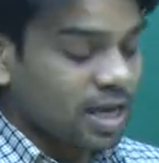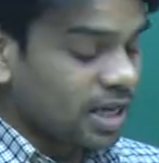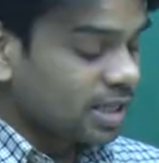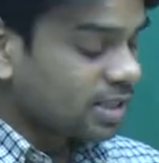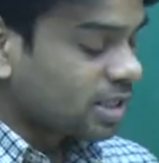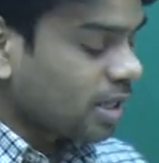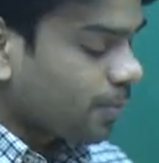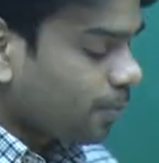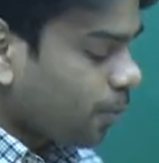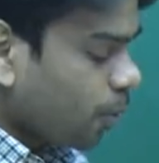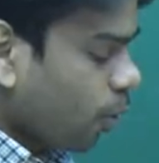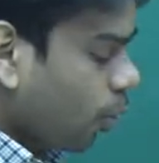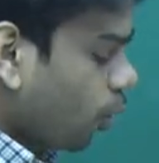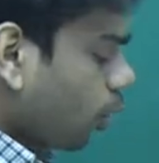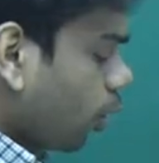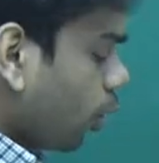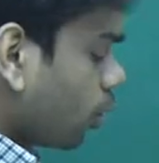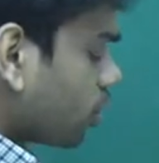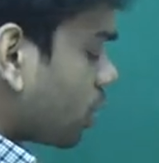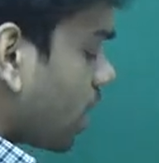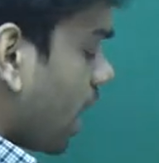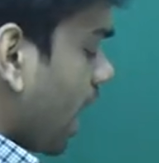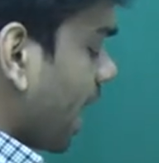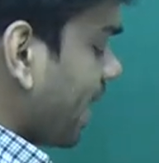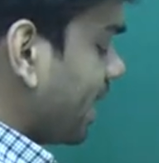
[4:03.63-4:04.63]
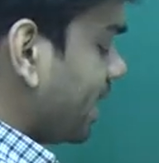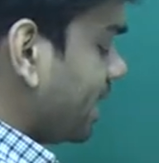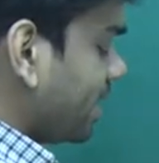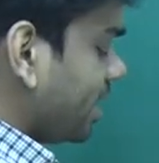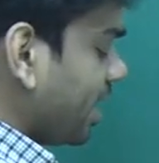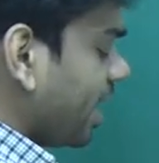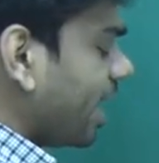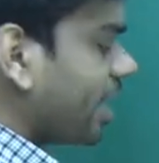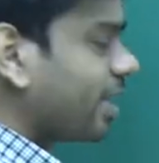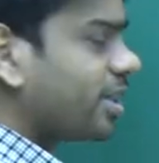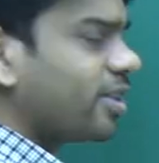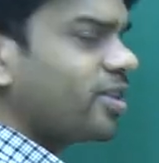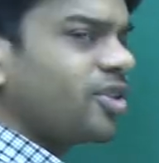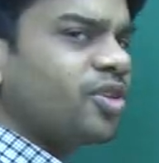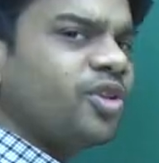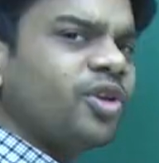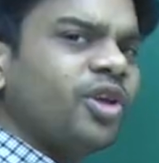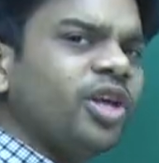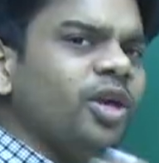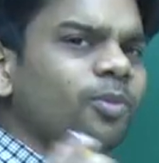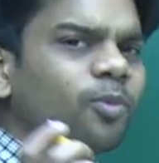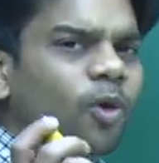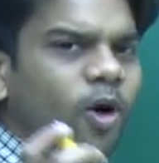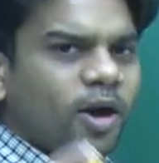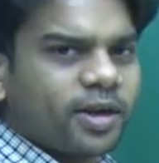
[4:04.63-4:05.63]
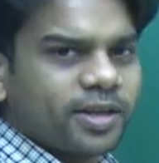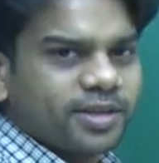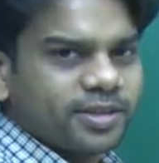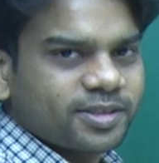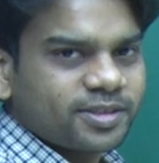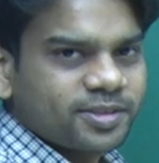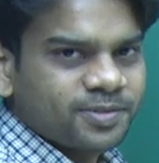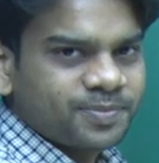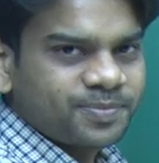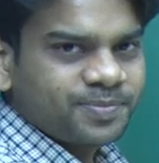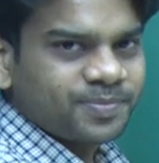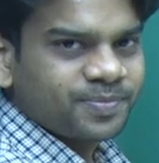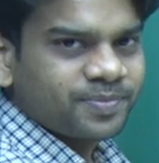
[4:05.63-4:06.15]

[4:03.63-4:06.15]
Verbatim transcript: Suppose I take three bodies